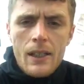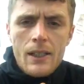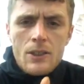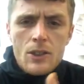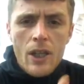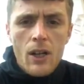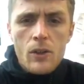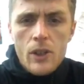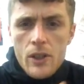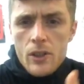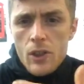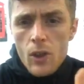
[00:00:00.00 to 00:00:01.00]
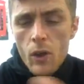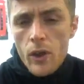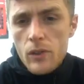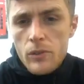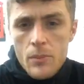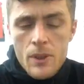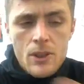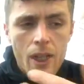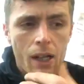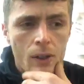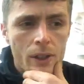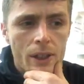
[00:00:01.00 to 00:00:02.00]
sell the oil from the
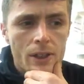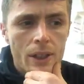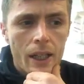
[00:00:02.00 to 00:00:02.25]
Saudis